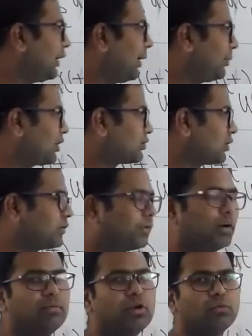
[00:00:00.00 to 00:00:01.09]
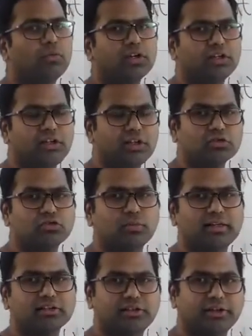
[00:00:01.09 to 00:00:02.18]
the Laplace transform for e raised to
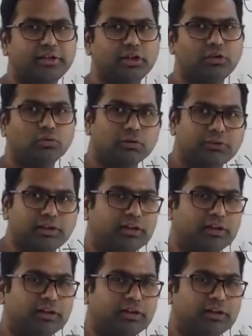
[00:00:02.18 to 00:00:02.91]
minus 3t u of